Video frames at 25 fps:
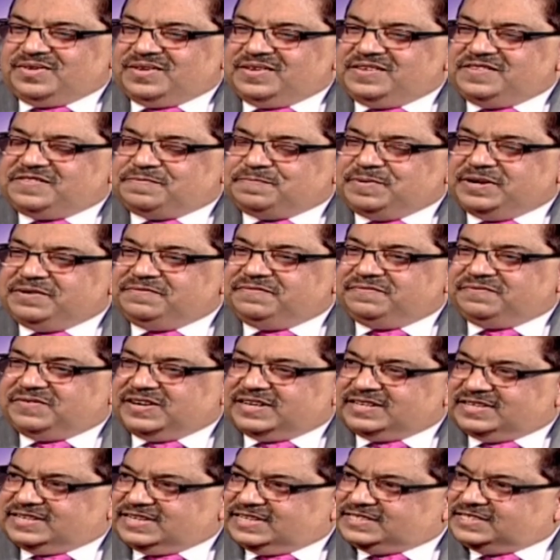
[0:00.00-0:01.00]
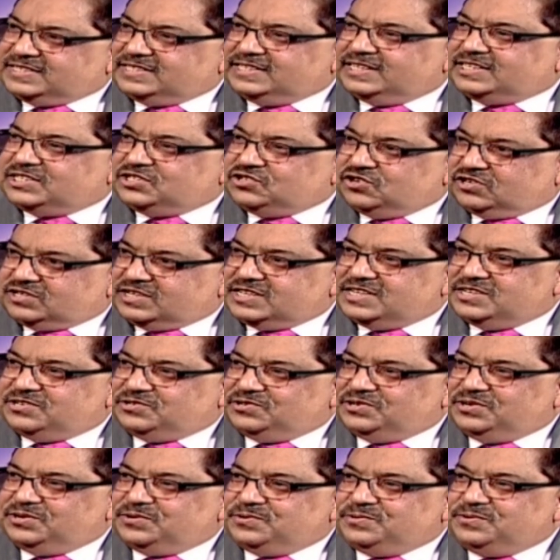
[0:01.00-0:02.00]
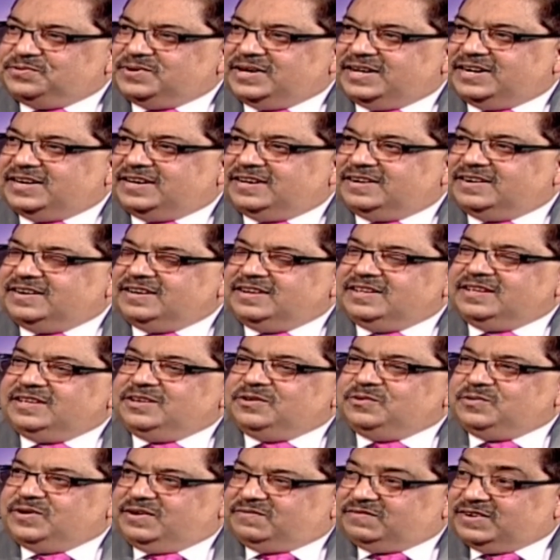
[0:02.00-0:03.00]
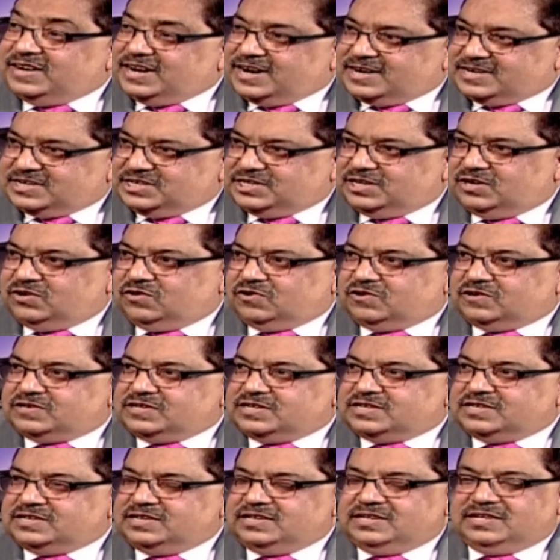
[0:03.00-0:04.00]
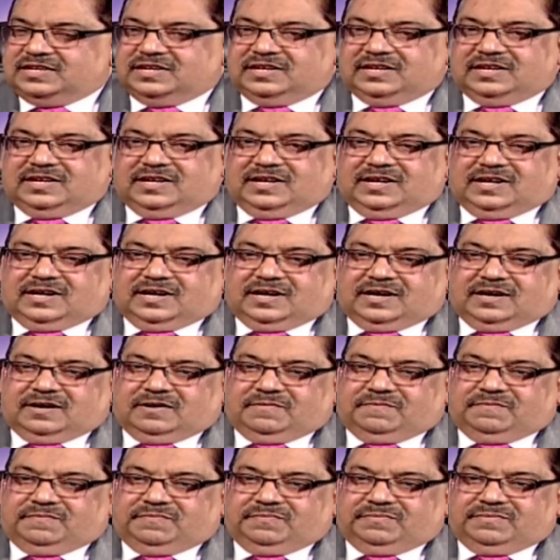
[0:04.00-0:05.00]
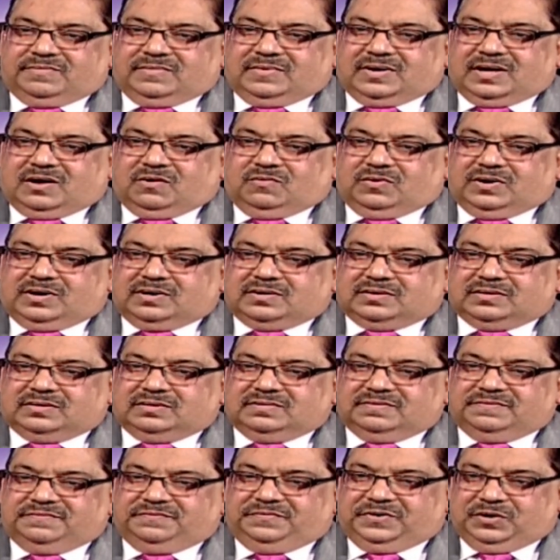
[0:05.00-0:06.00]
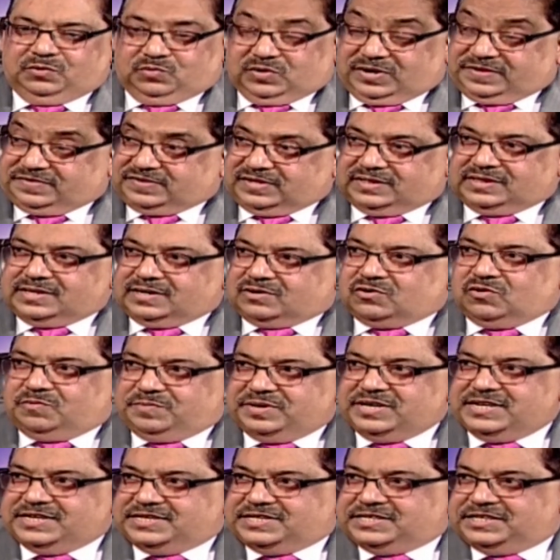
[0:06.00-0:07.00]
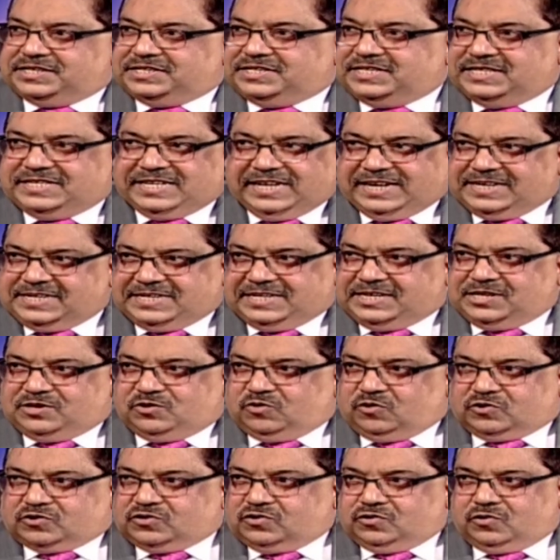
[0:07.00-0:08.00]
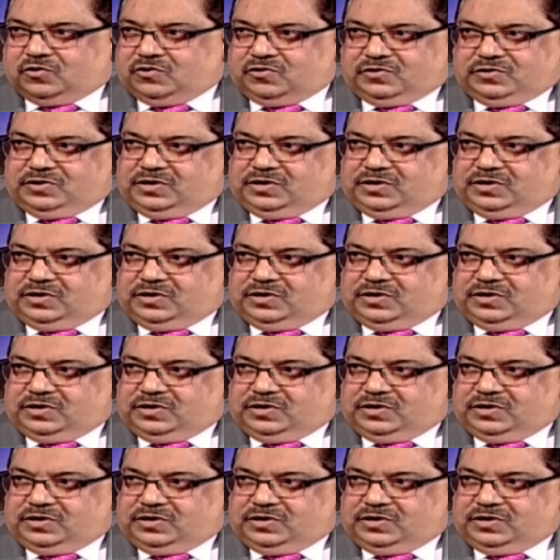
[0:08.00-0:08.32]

It's been fantastic talking to you, and we have learned a lot. Our viewers and the community, they did not know